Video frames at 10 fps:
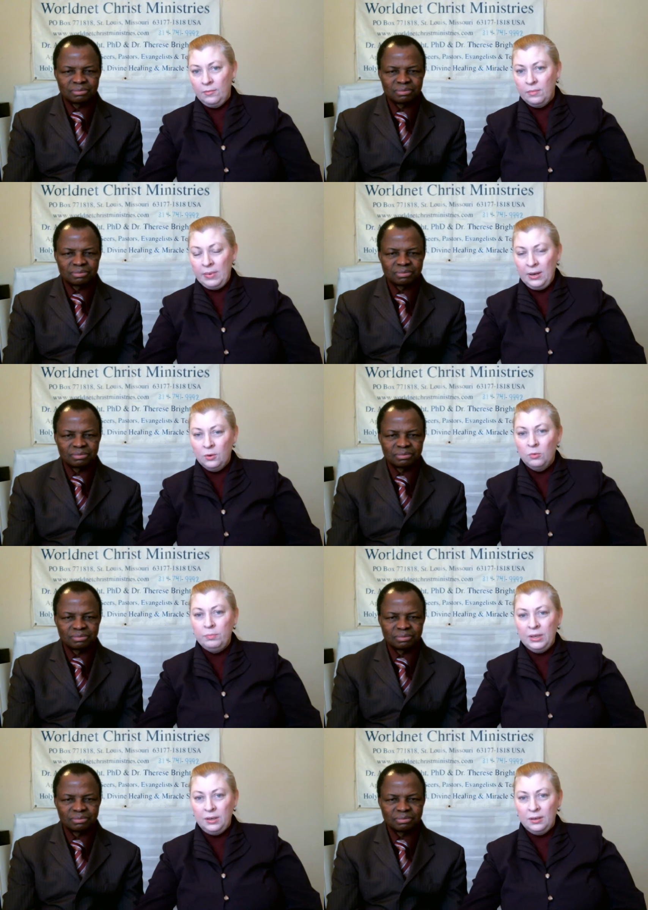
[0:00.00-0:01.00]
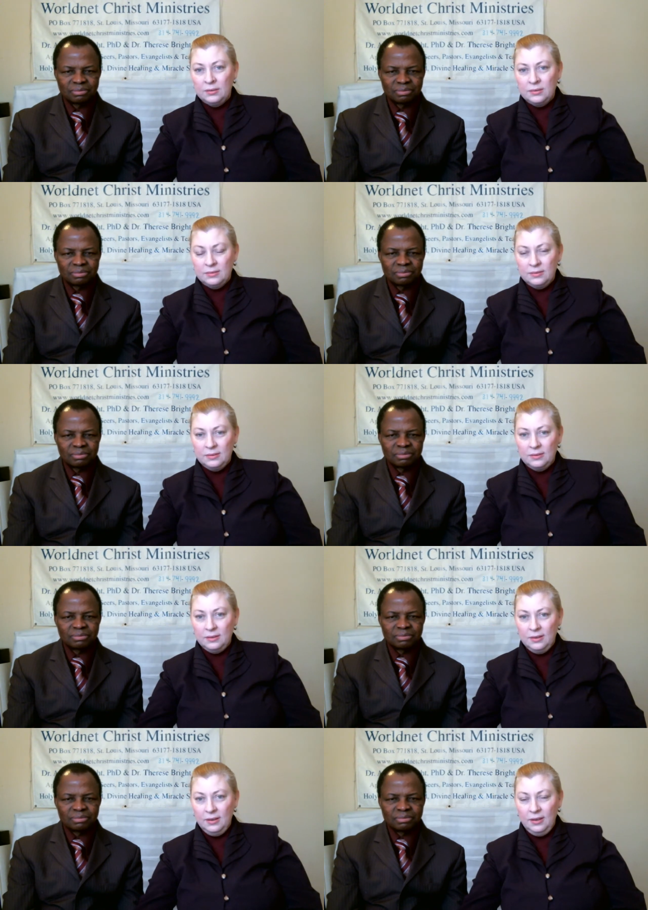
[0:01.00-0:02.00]
Speaker 1: remain obedient,
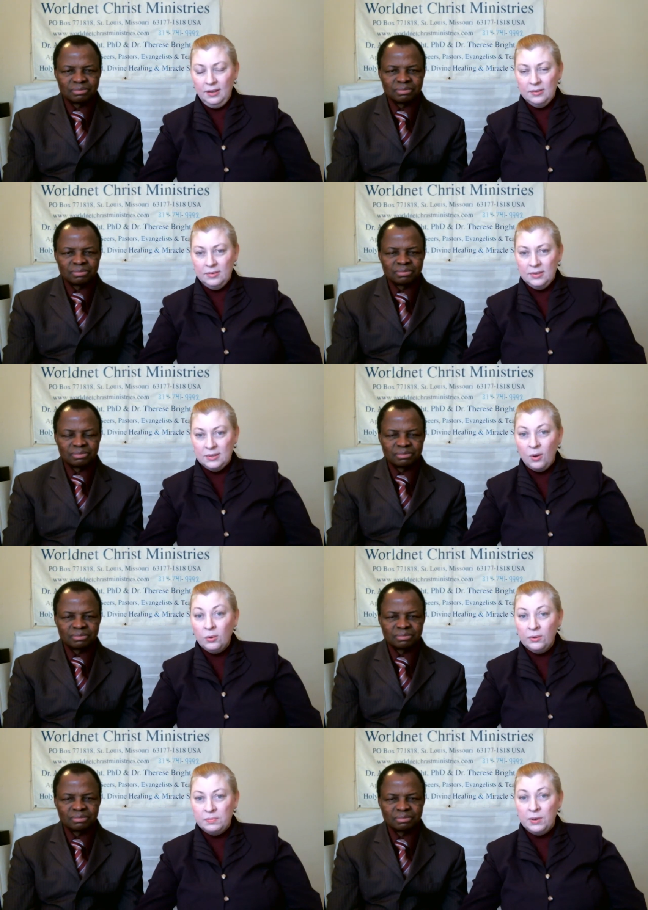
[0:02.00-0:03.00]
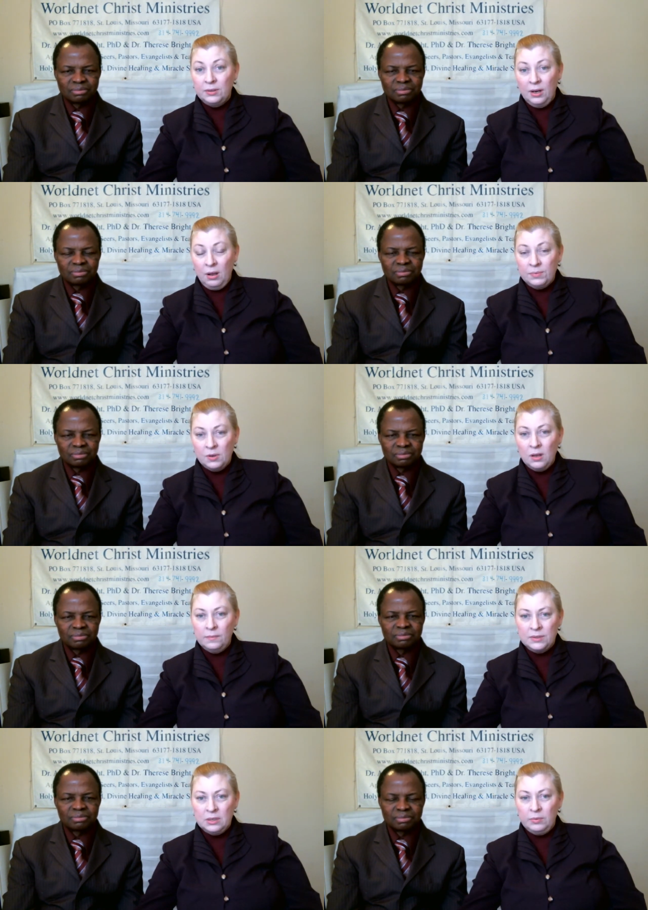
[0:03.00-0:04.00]
it's the Holy Spirit that helps all of
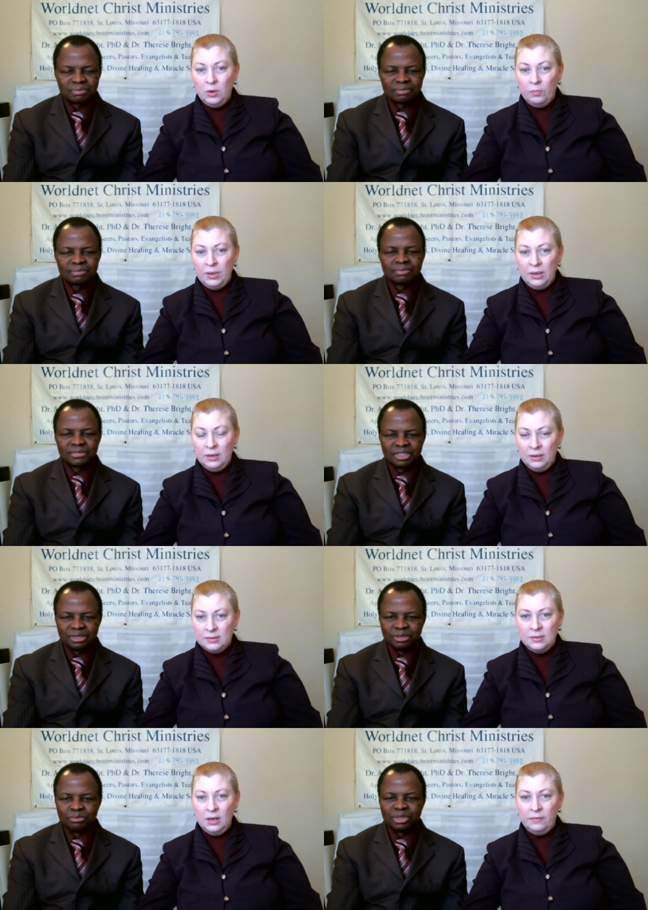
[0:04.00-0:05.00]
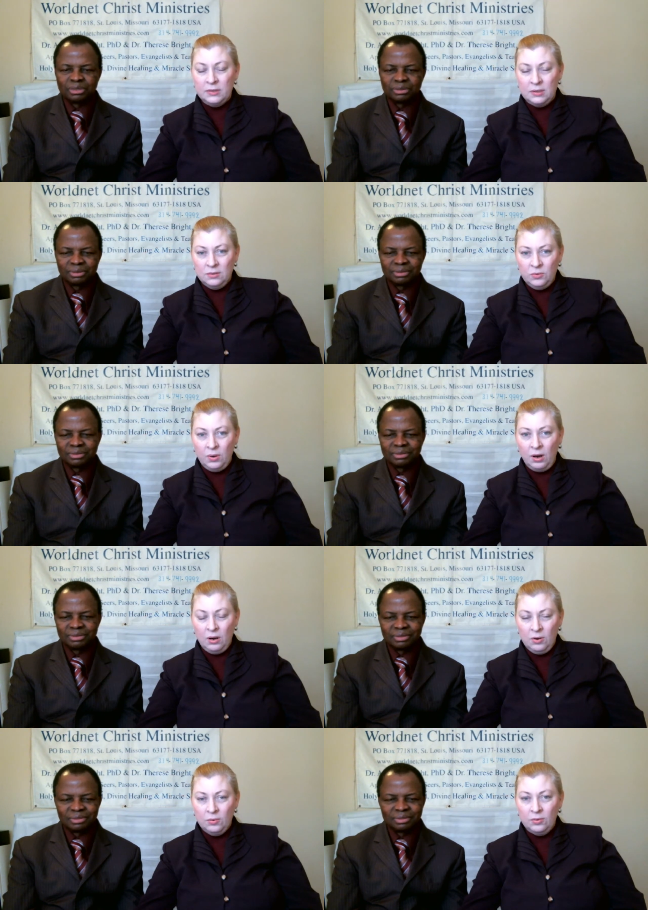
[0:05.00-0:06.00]
us to be obedient, because none of us can do it on our
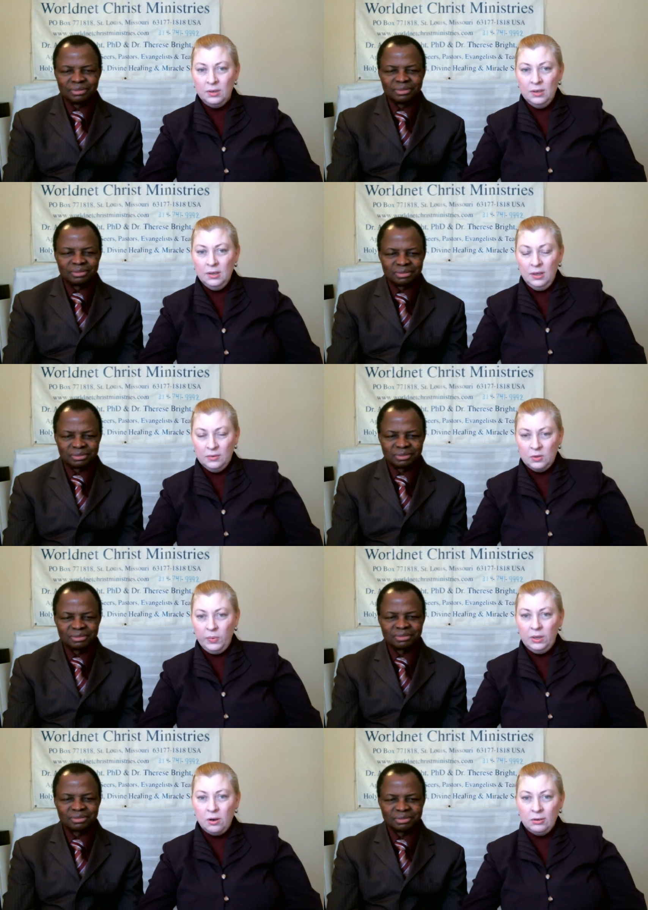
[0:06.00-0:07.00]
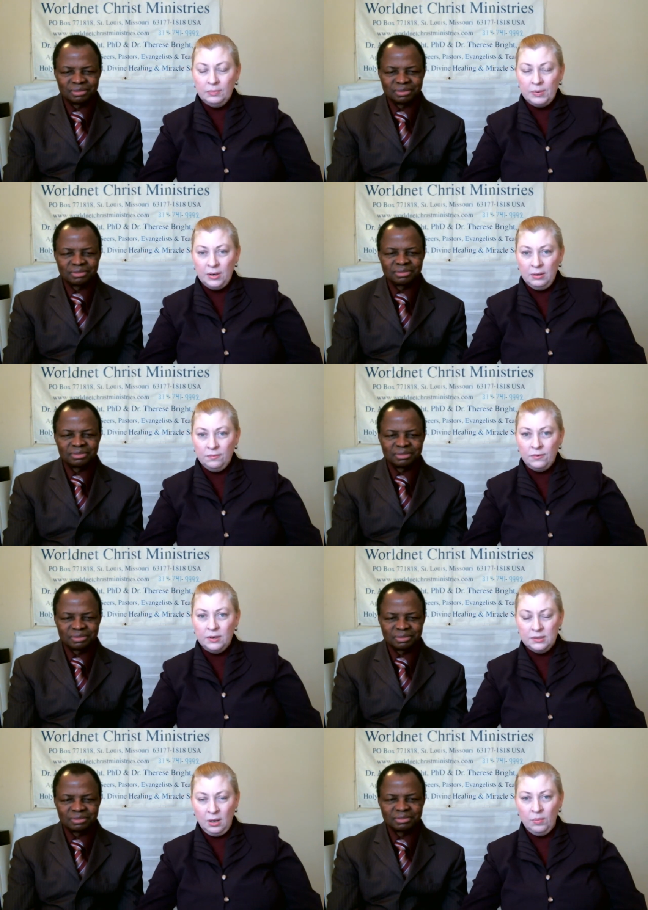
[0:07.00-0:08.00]
own. So we call upon Him for
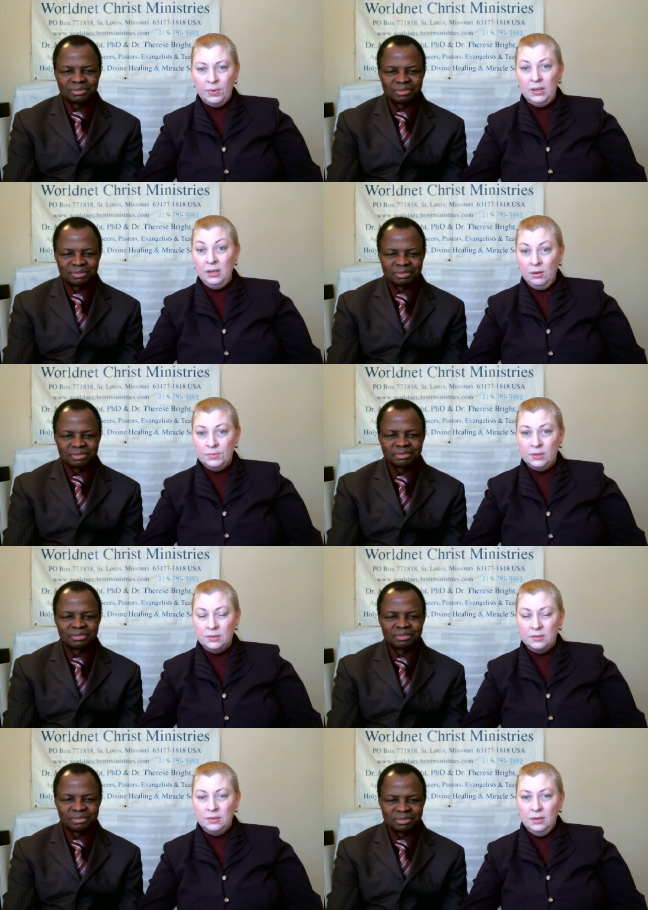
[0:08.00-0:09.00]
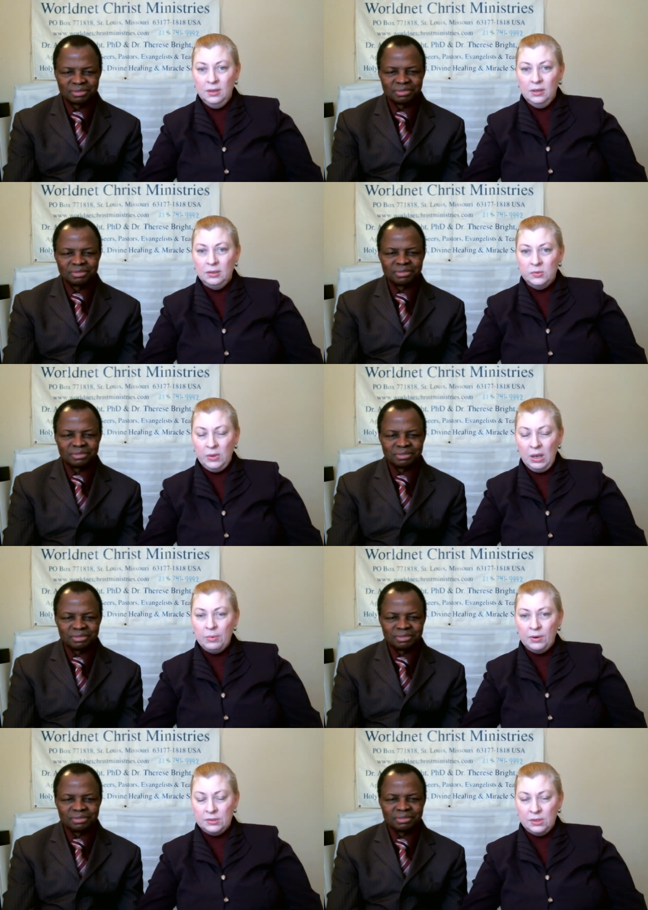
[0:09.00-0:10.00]
His help, and He helps us because we
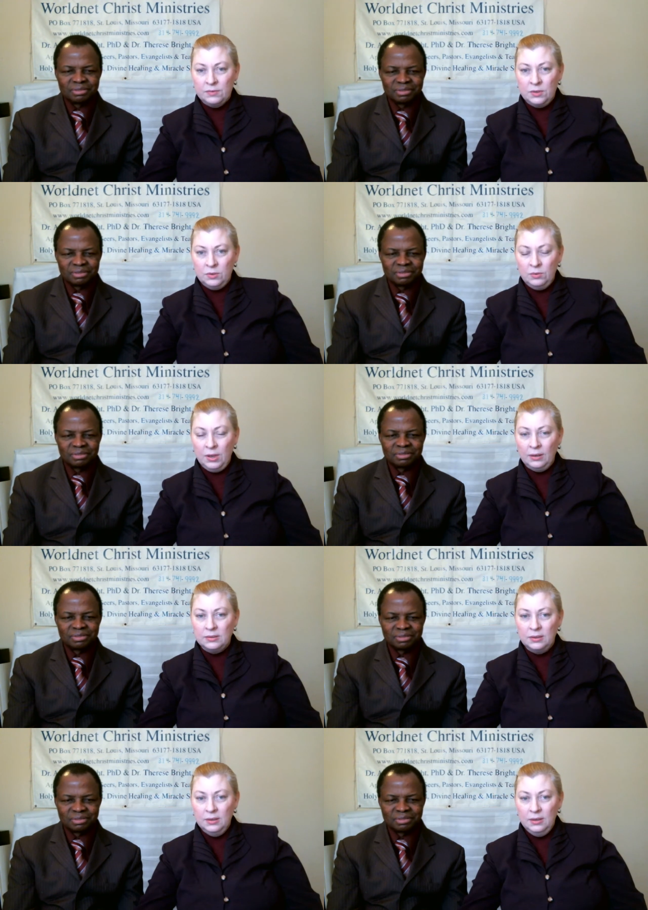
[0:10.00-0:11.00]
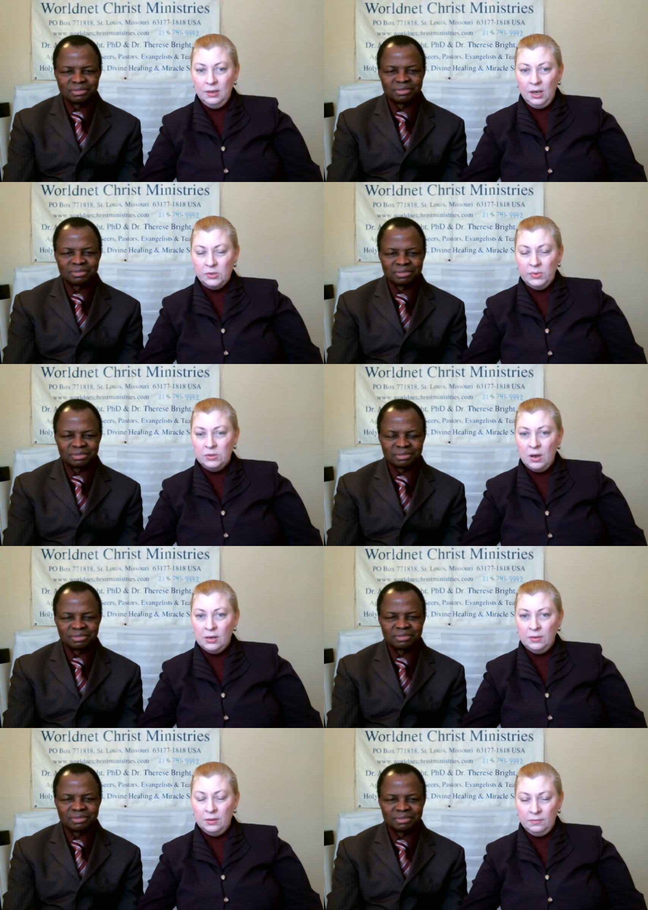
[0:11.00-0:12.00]
humble ourselves to do that, as we taught
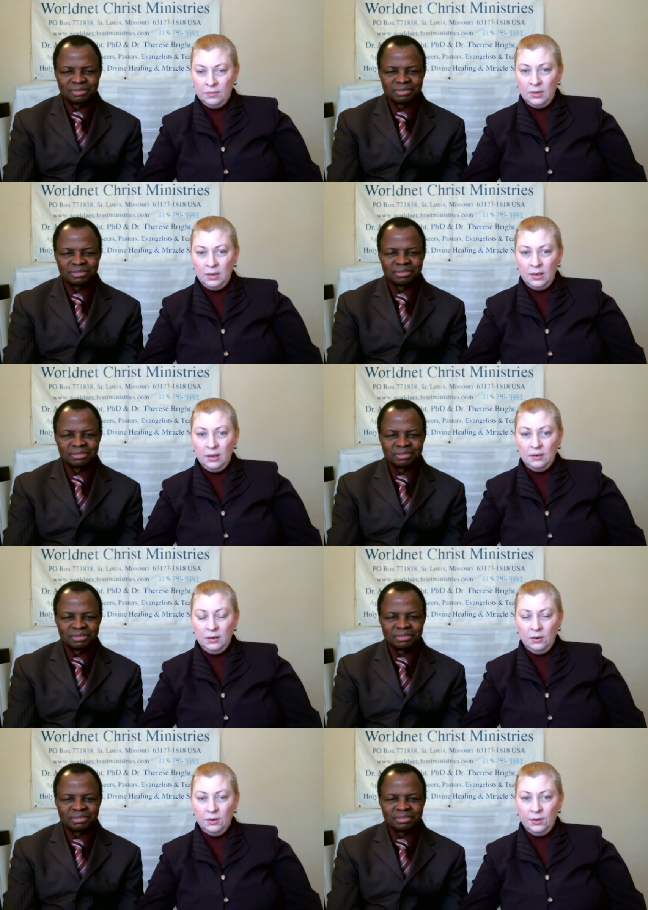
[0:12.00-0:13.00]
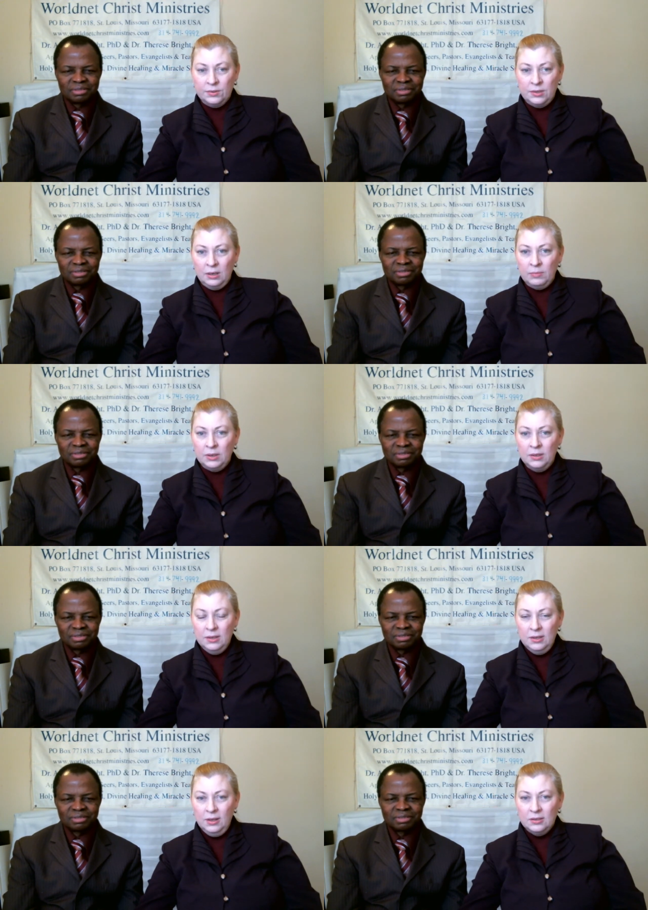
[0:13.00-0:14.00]
in the earlier segment.
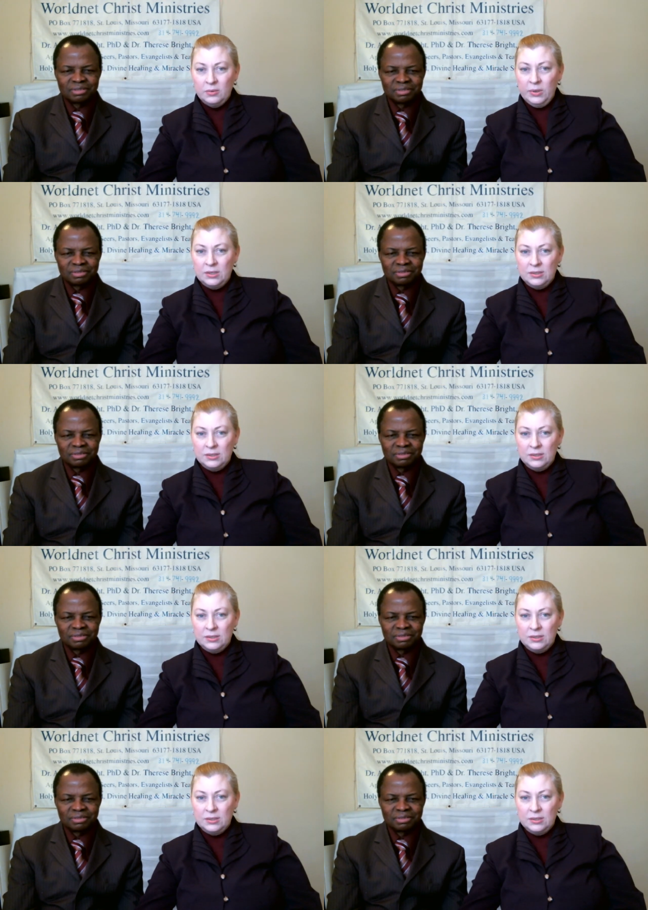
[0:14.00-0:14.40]
So we